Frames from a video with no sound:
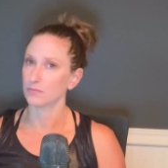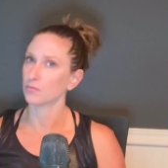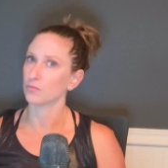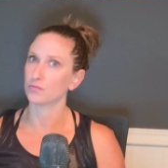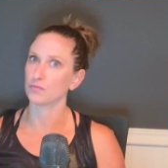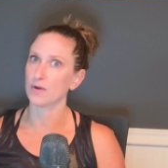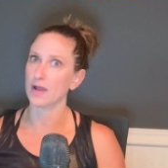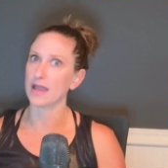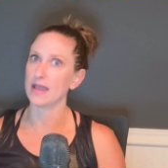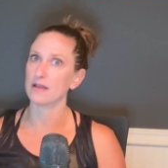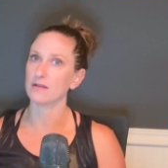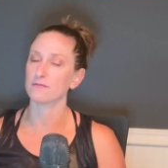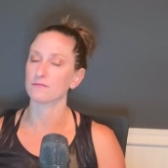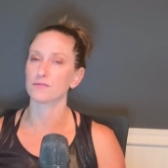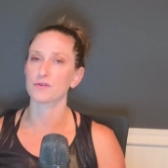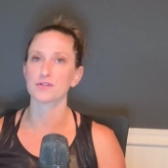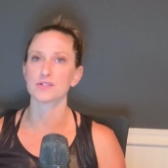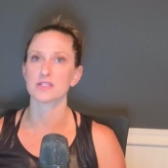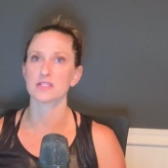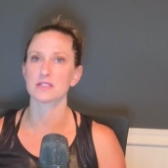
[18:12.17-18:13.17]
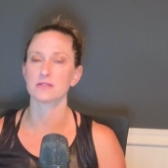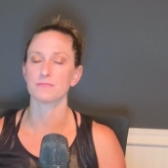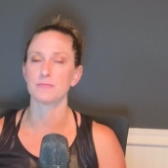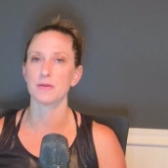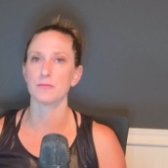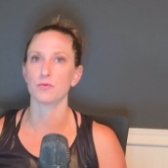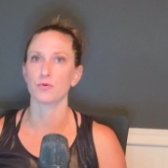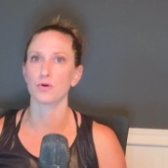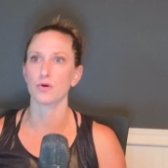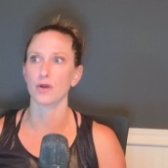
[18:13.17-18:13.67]
right versus
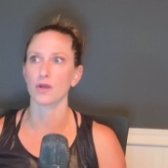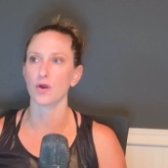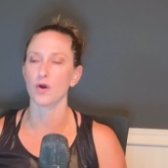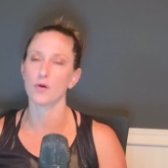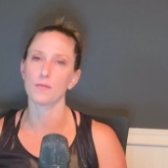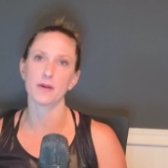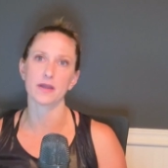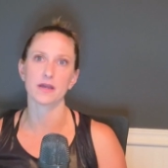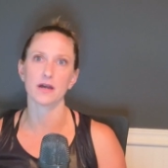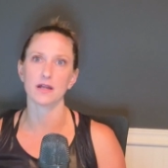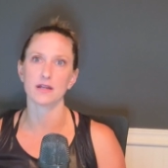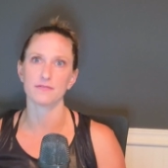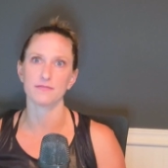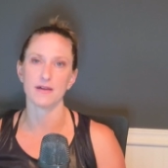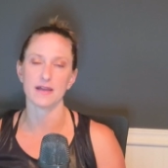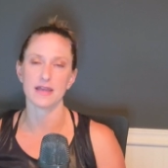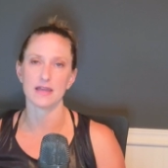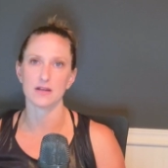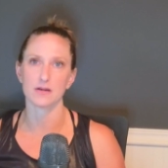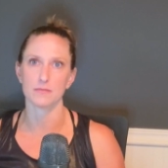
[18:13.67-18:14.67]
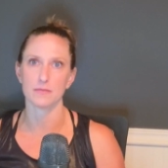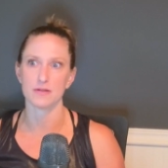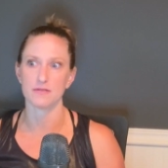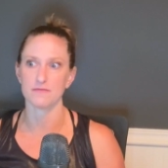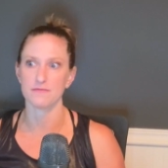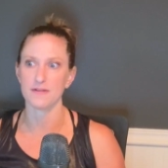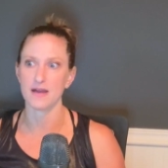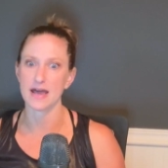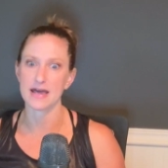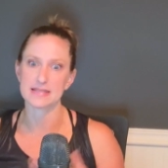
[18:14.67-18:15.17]
people going oh my god if i
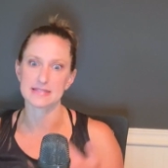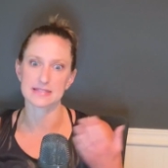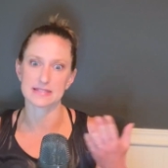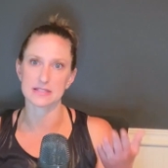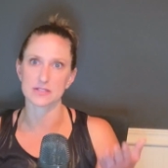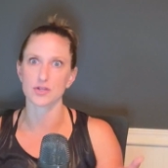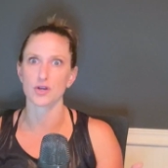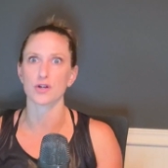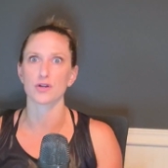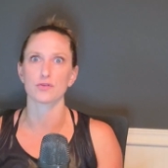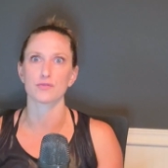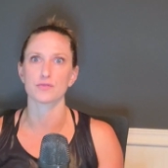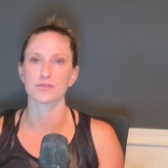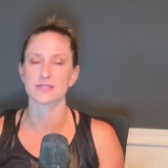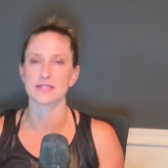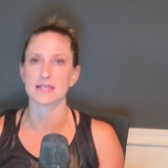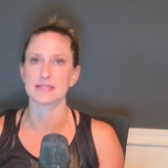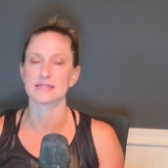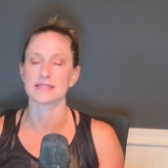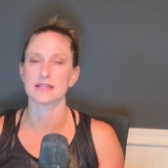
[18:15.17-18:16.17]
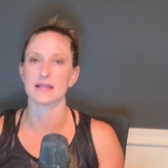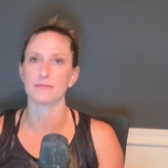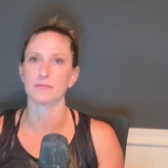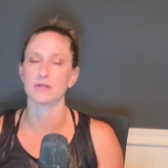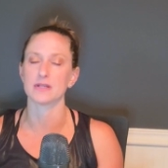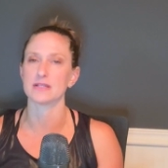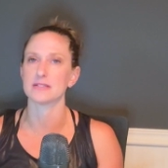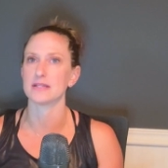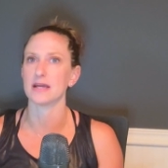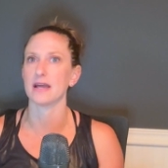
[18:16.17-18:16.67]
intermittent fast this article says that i'm going
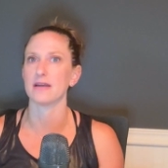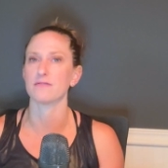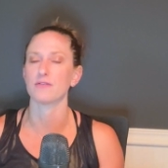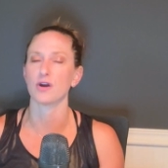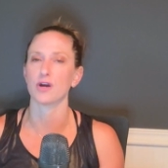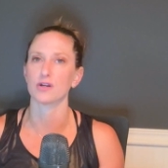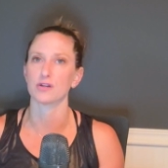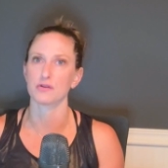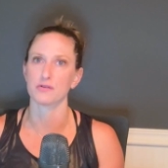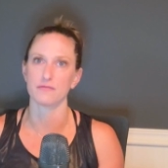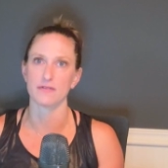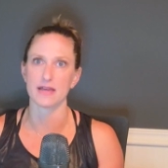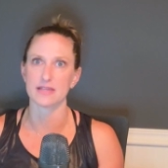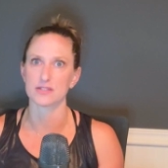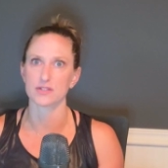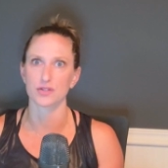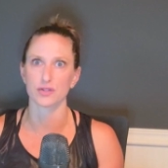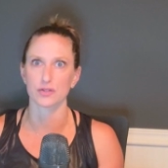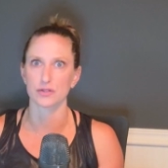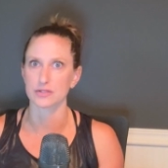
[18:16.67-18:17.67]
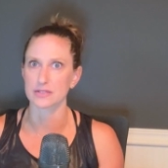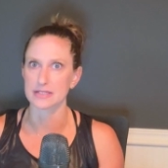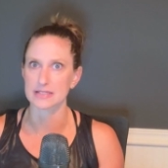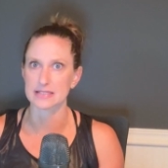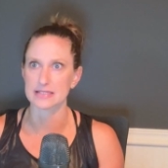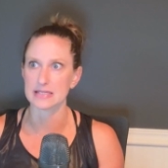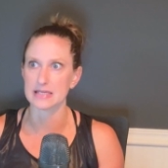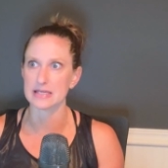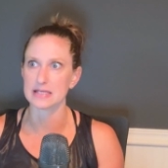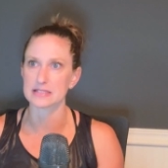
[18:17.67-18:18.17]
to die of cardiovascular
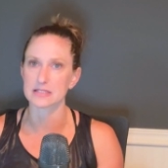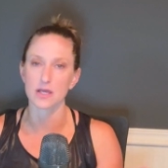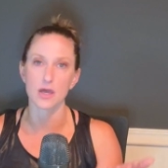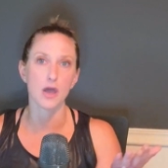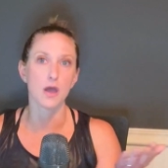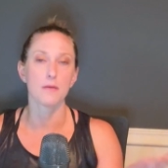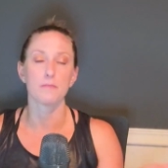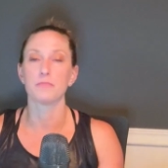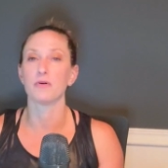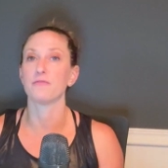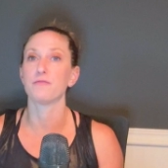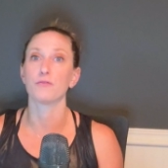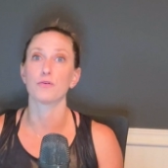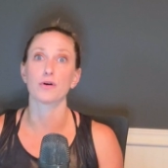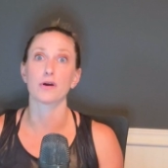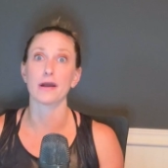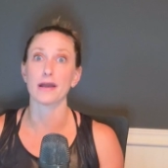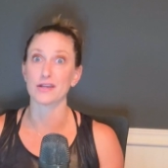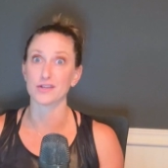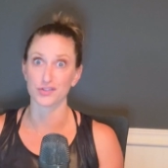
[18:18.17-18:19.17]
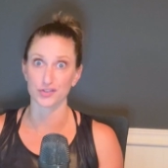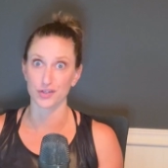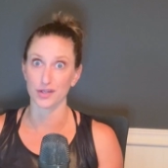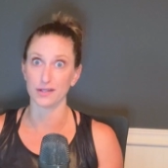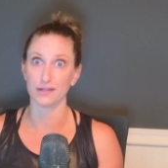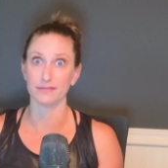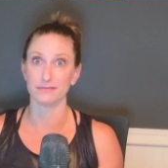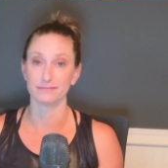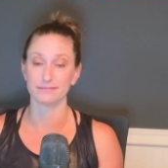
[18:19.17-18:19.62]
disease before i should